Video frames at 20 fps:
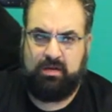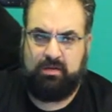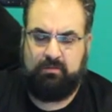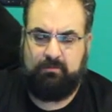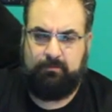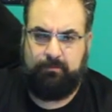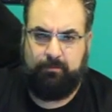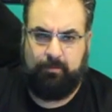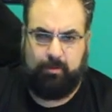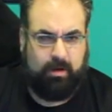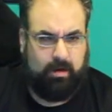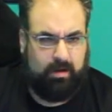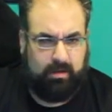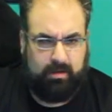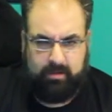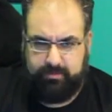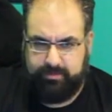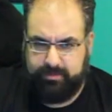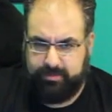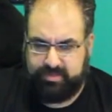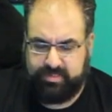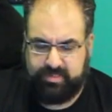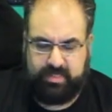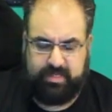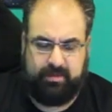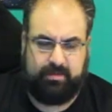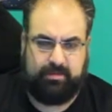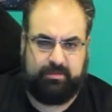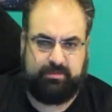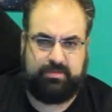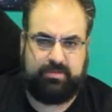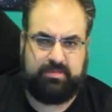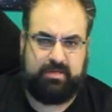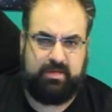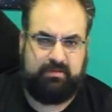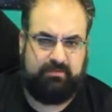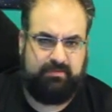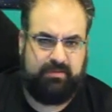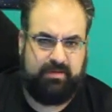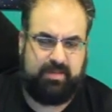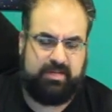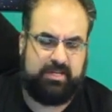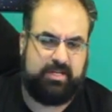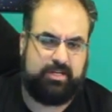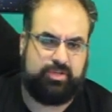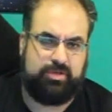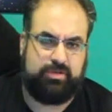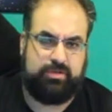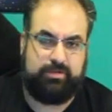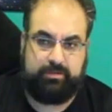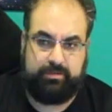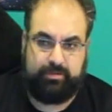for all of your skills in 5th edition,